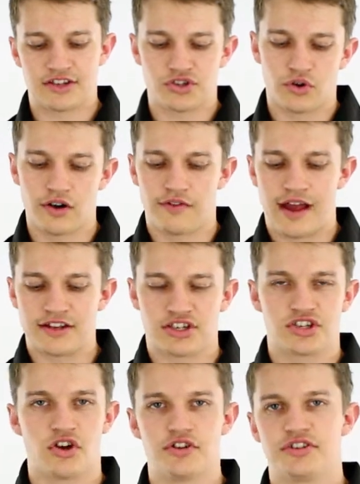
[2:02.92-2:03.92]
it's sort of that
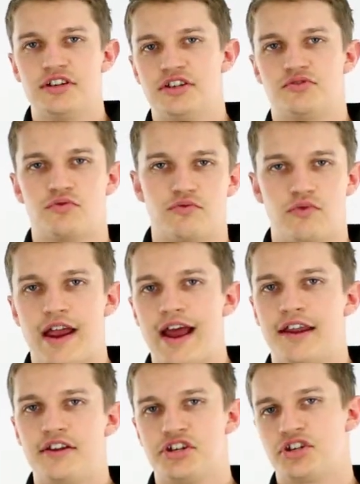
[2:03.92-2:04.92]
sausage,
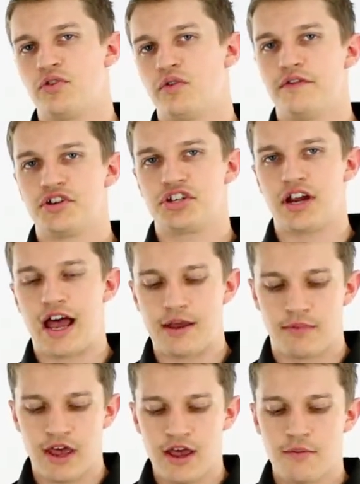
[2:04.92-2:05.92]
roundish sort of a
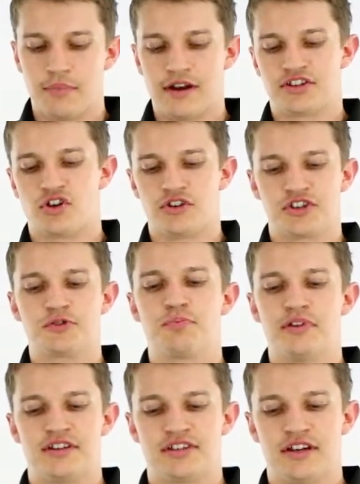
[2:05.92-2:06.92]
shape, but it's got
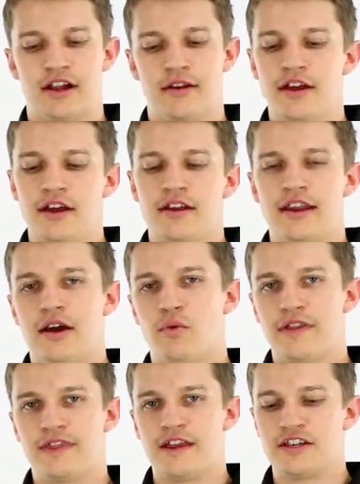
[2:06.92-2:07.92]
splits in it. Now,
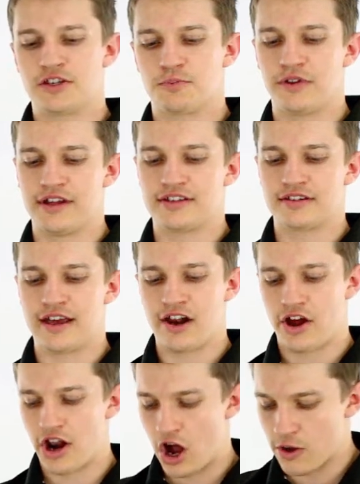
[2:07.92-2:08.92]
with these splits, they don't